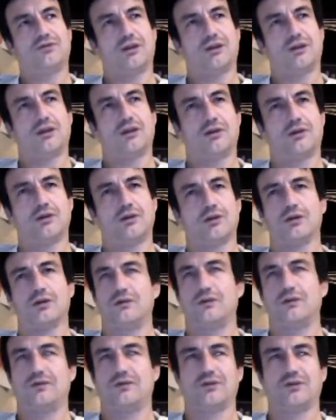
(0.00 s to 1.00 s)
and
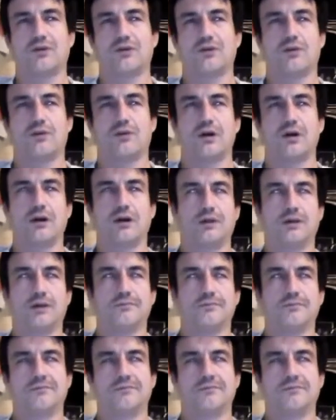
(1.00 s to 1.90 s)
nerves, and so on, and